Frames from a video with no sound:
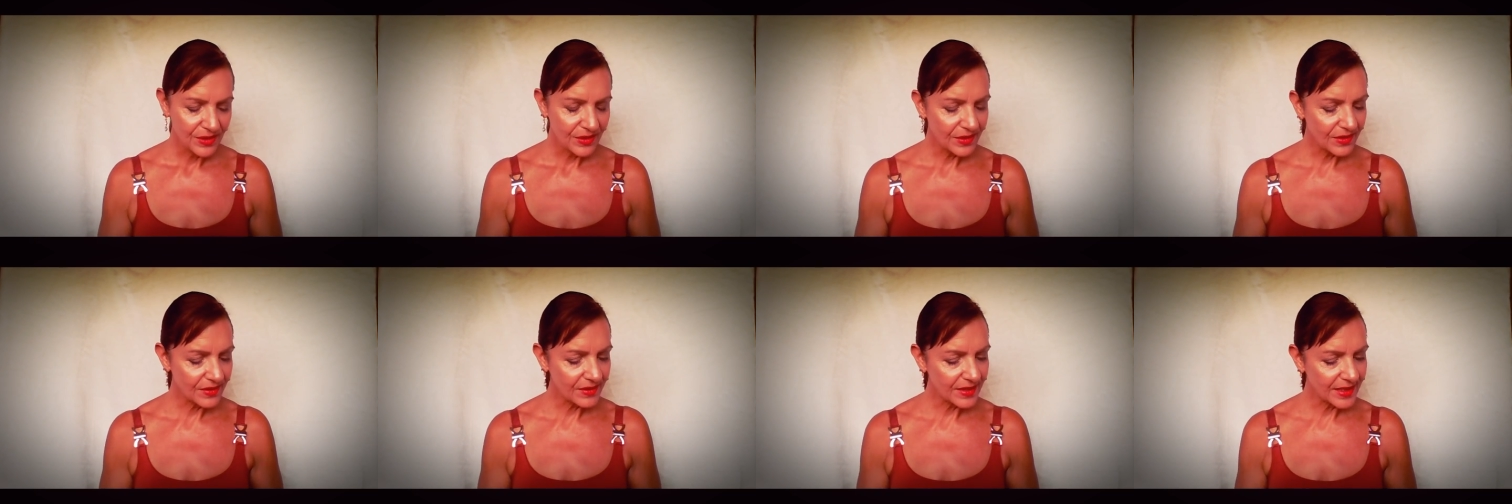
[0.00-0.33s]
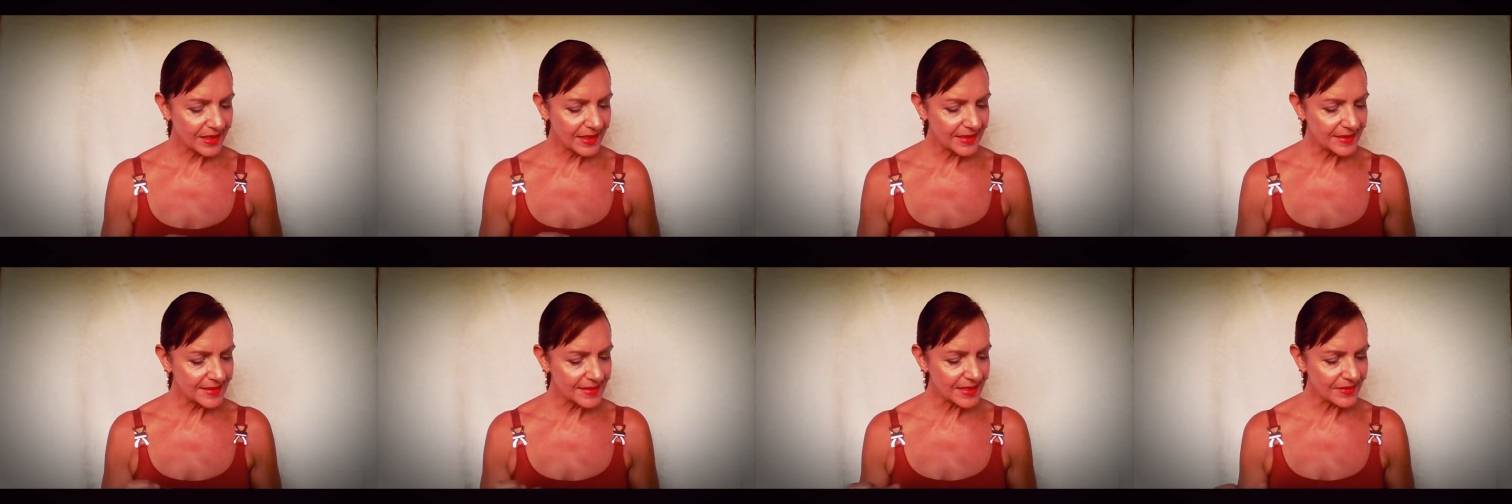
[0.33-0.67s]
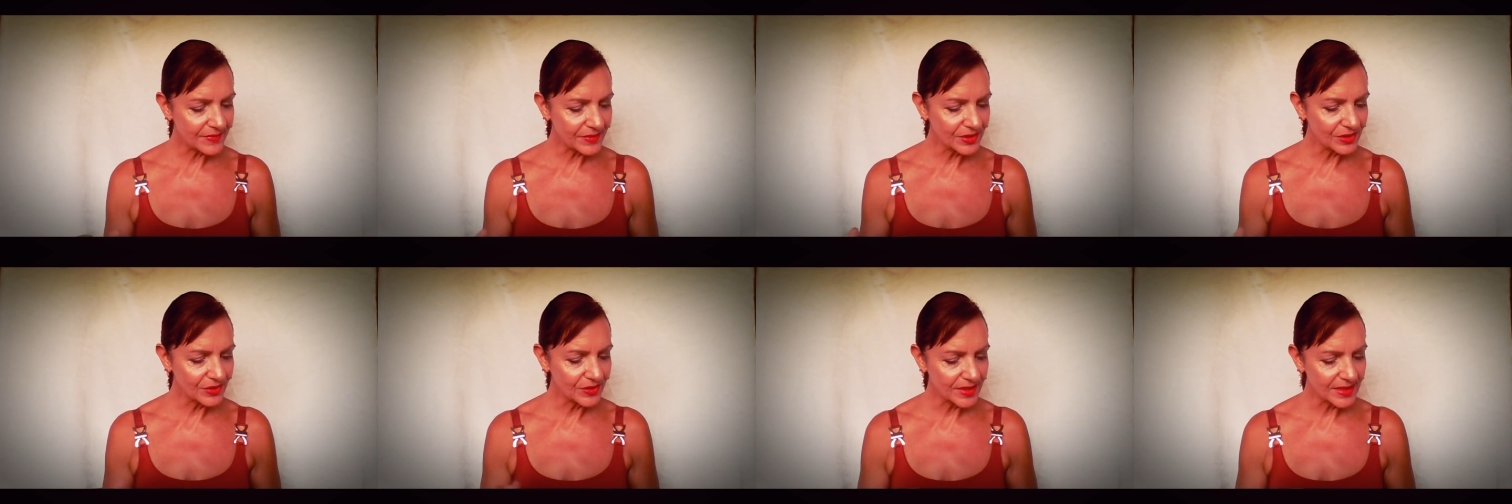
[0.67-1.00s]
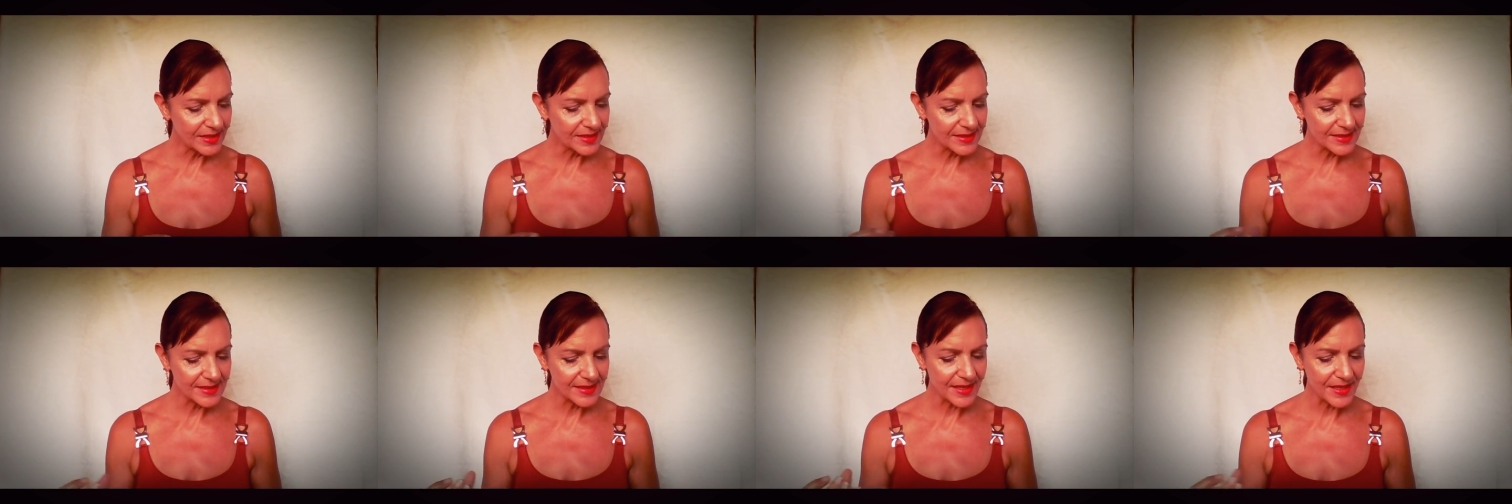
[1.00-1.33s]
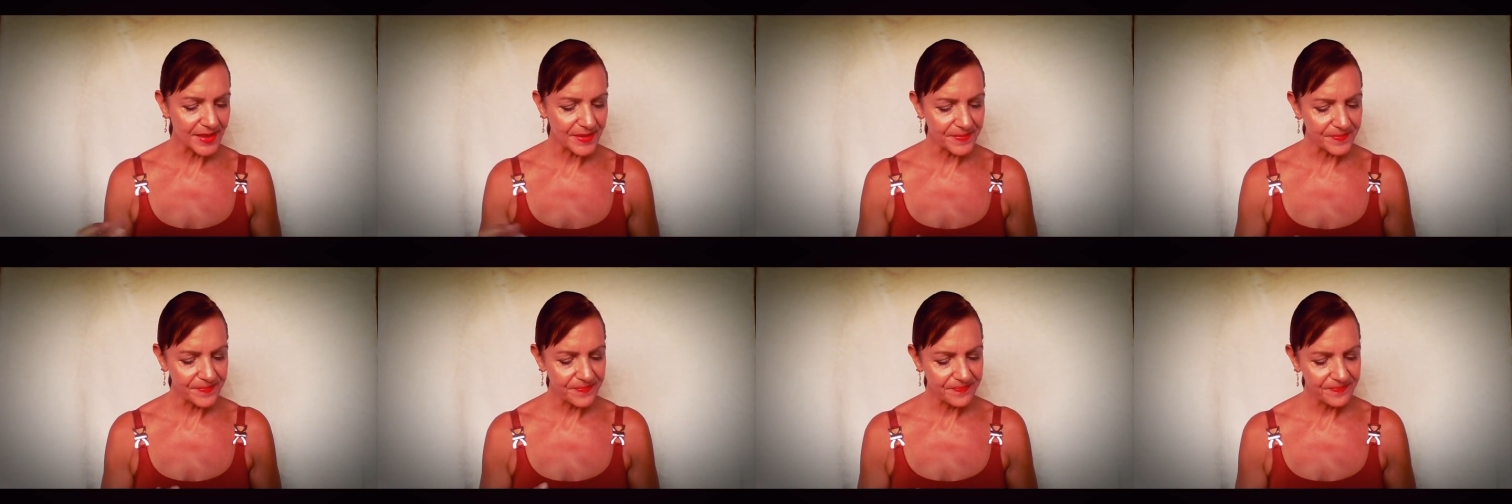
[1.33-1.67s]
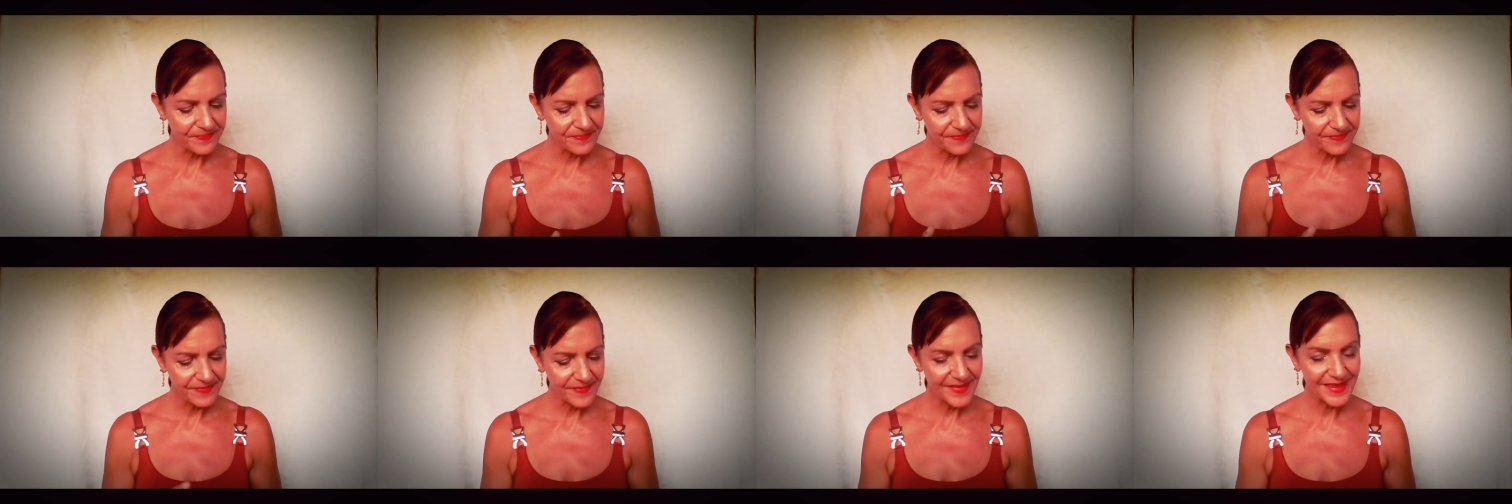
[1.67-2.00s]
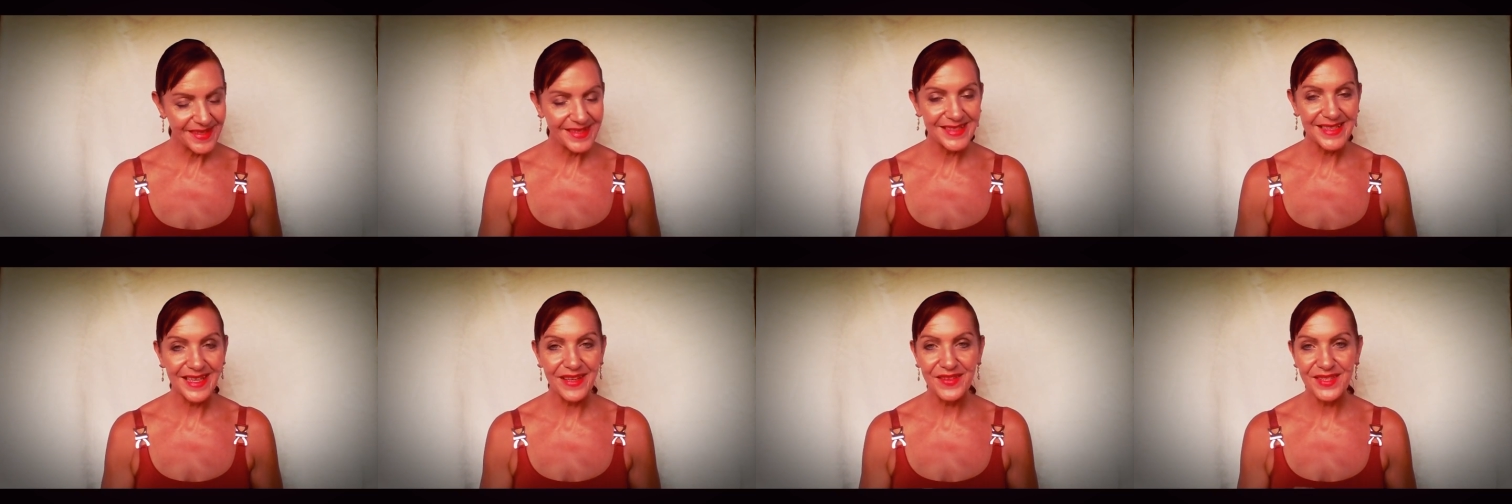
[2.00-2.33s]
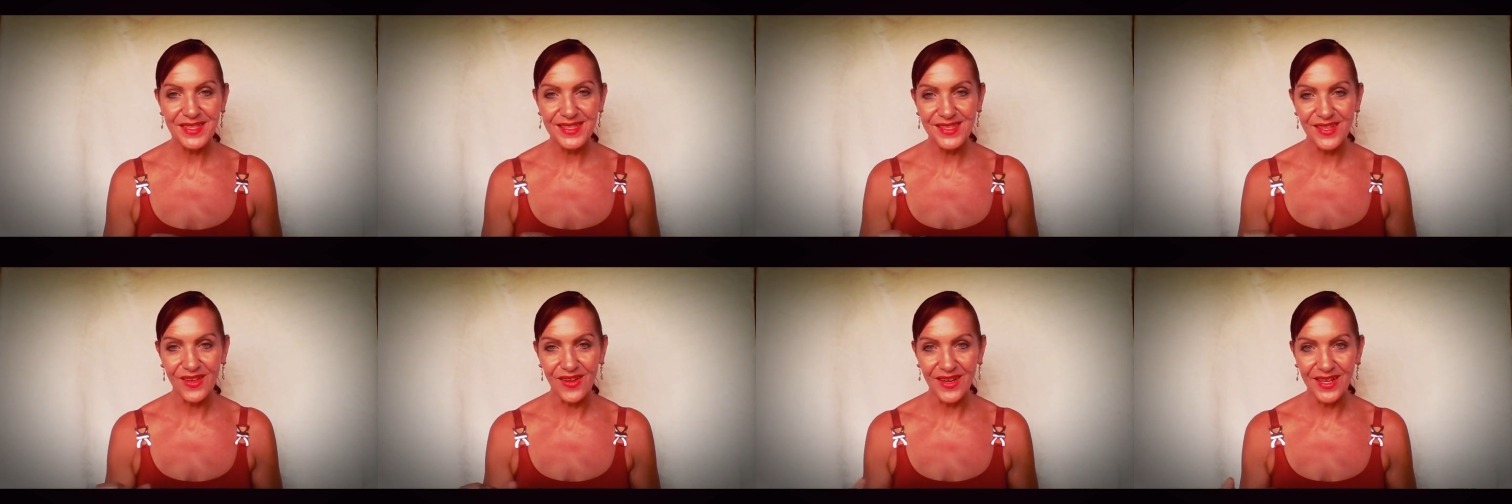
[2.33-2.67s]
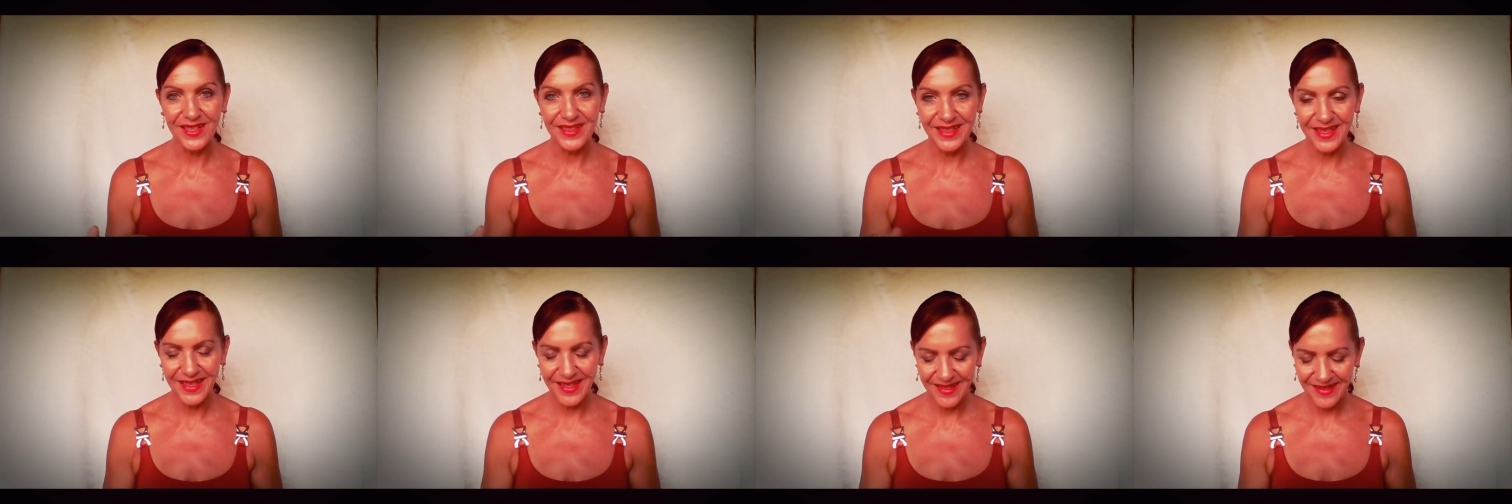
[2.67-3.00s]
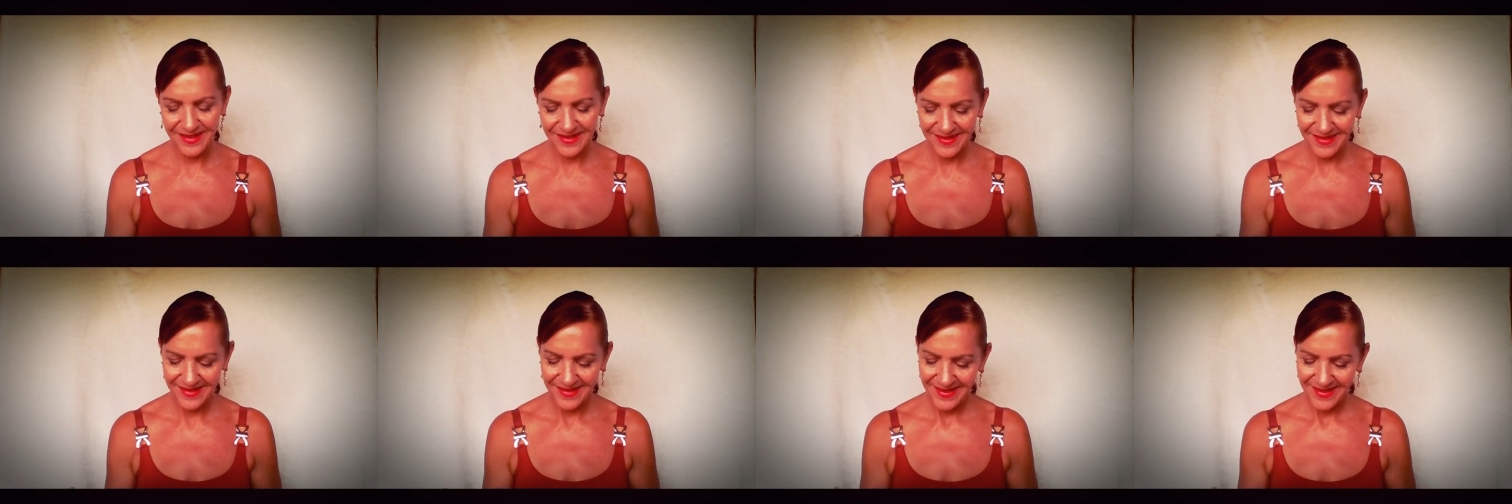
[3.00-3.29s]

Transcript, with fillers: All right, let's have a look at um, this other side, yeah,